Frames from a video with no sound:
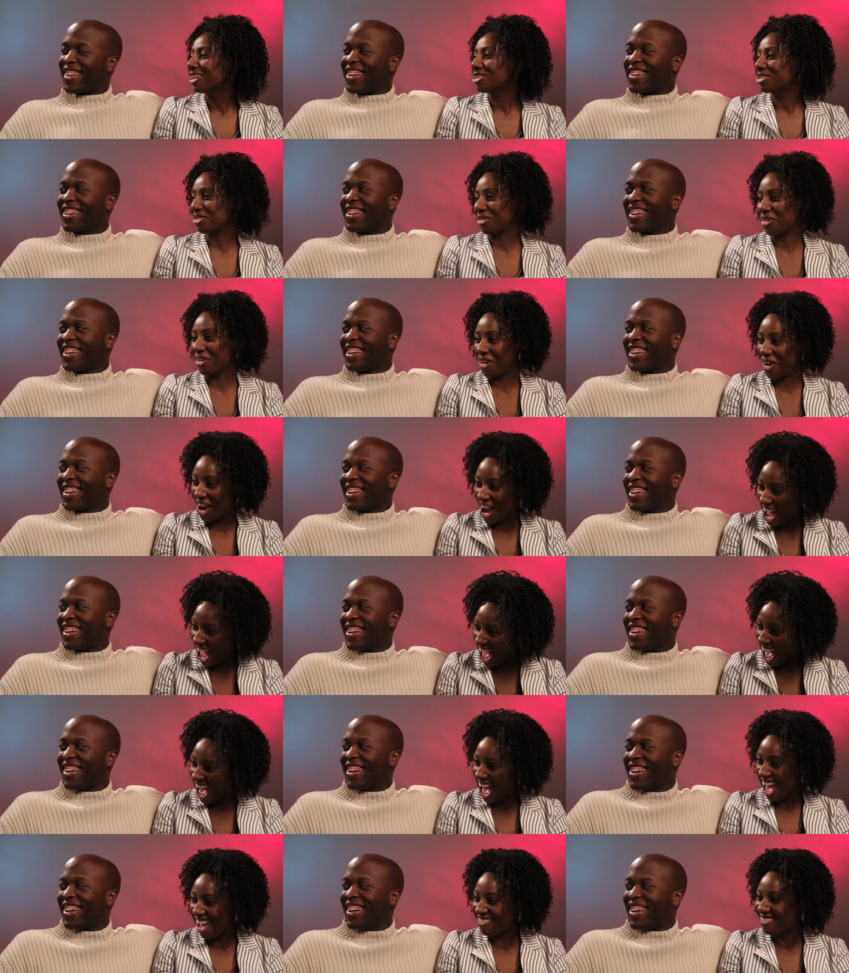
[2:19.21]

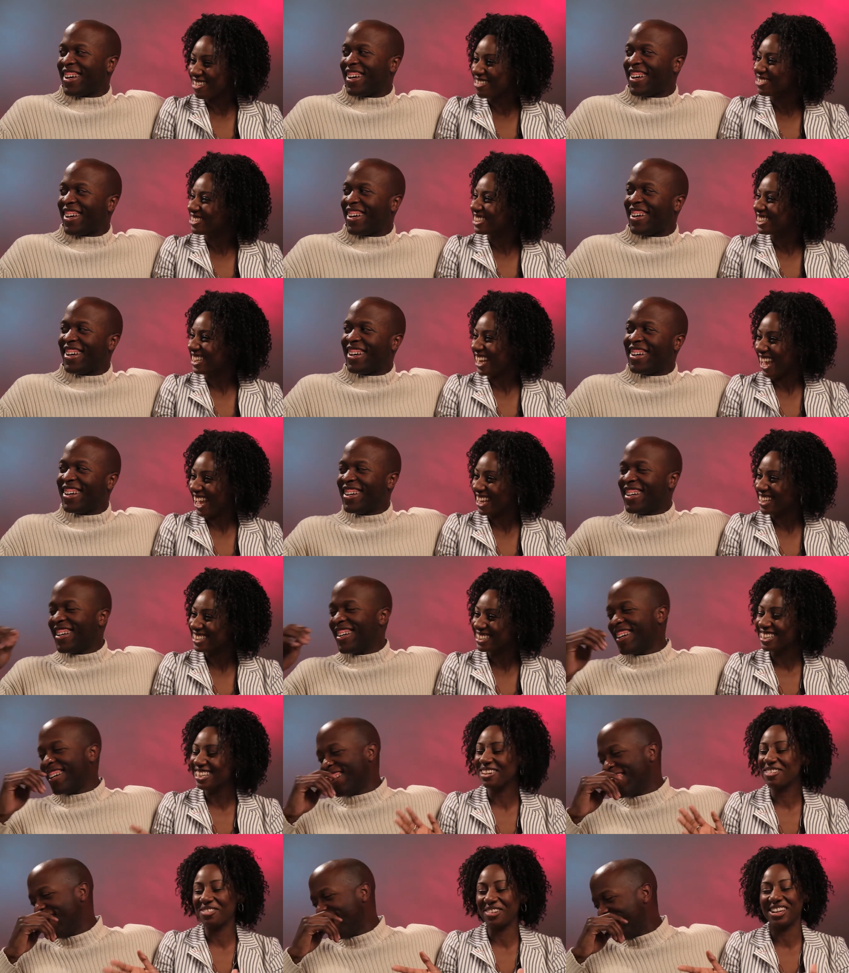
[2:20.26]
Speaker 1: I get what you guess.
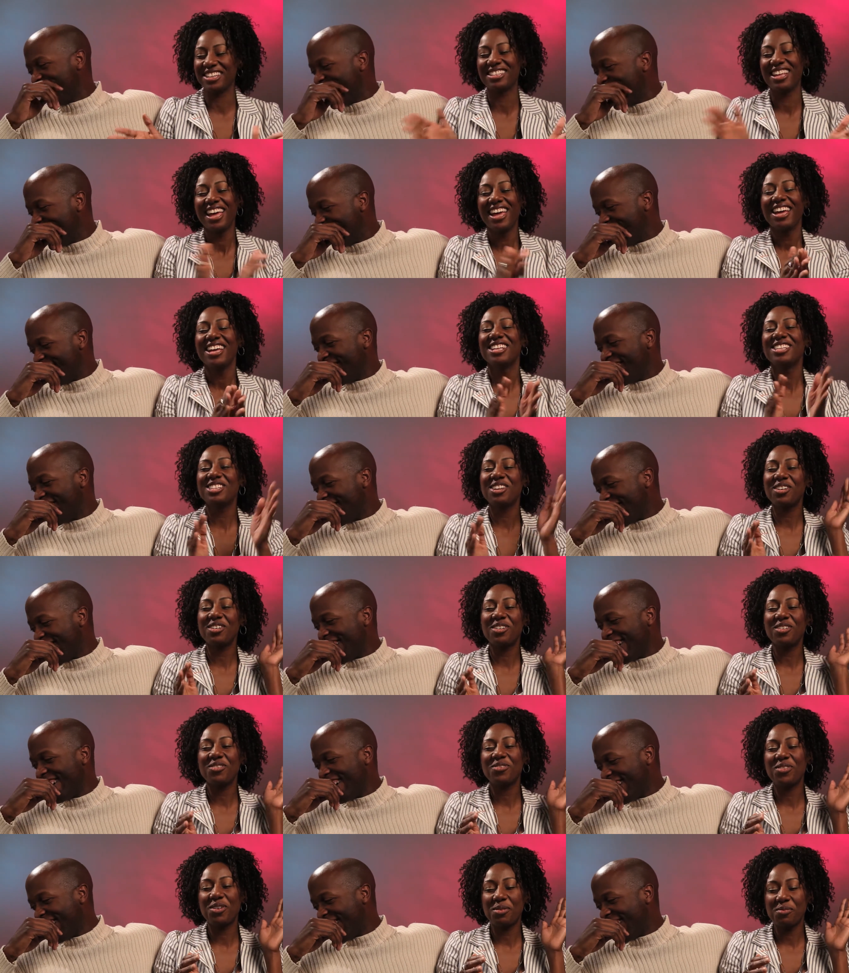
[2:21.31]
Anyway, so
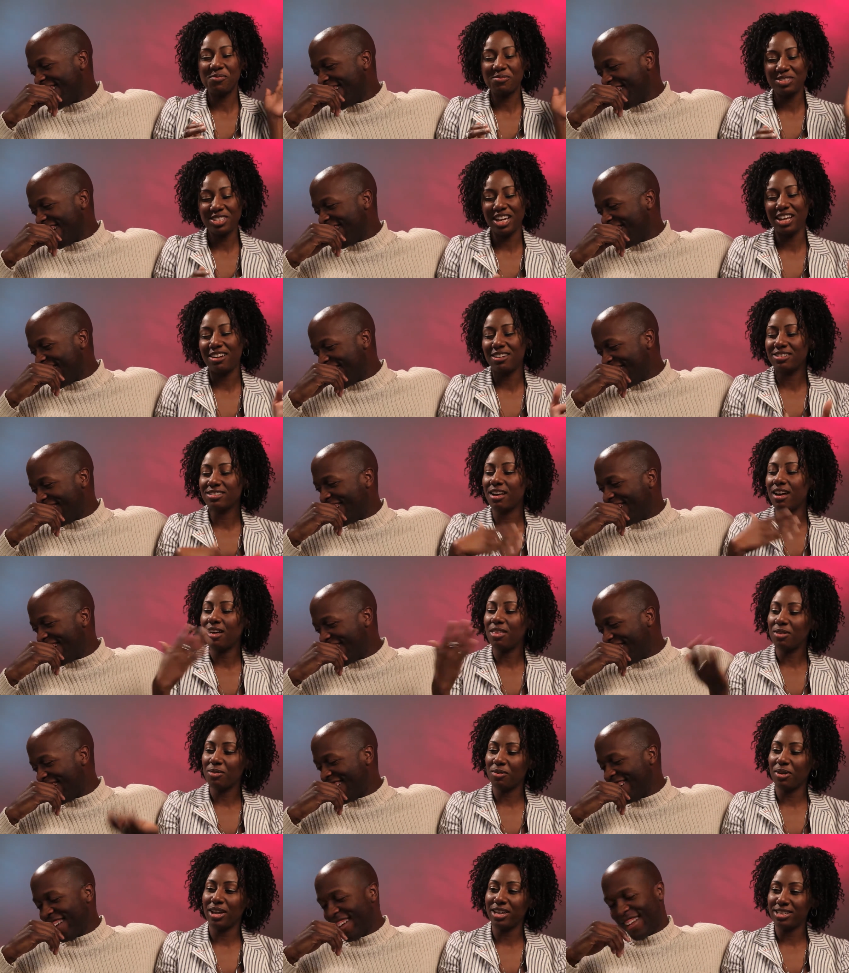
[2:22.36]
from Cheddar's all the
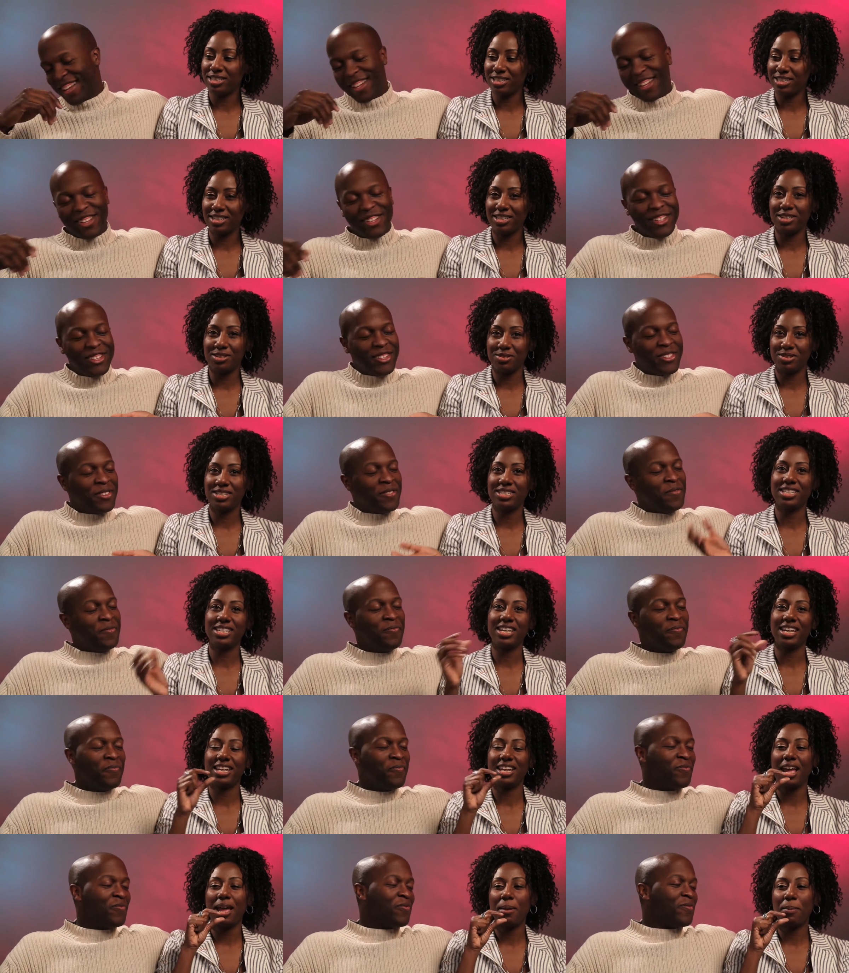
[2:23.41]
way to UNT,
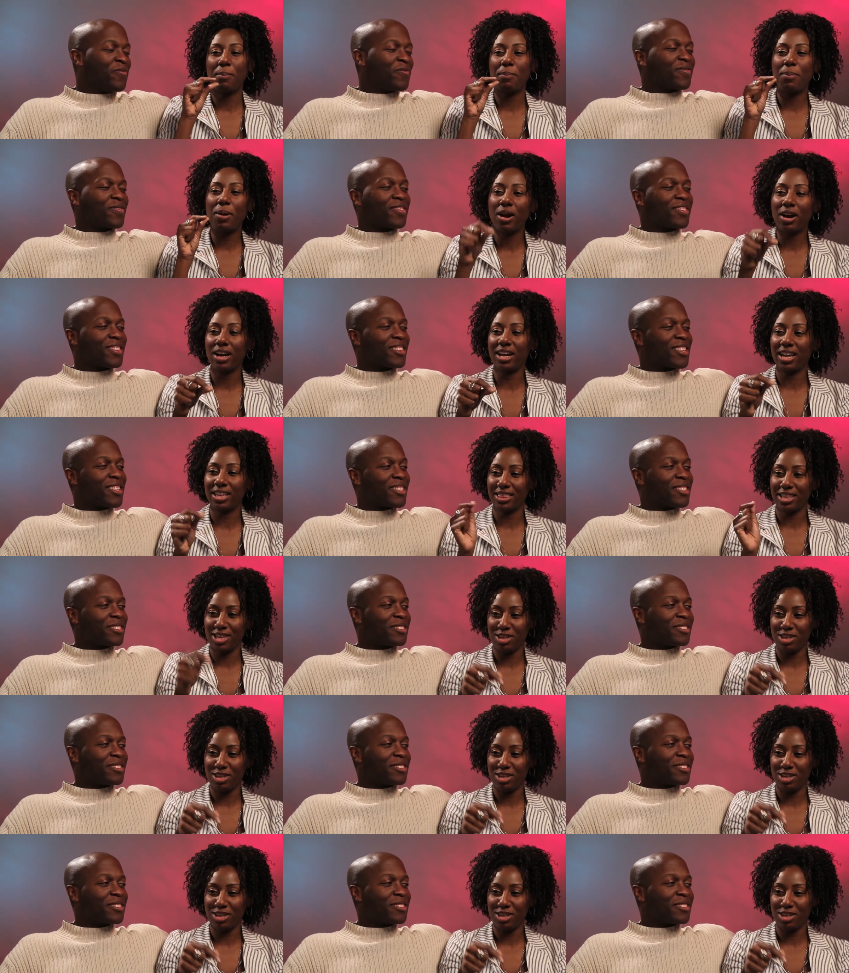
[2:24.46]
and I park at the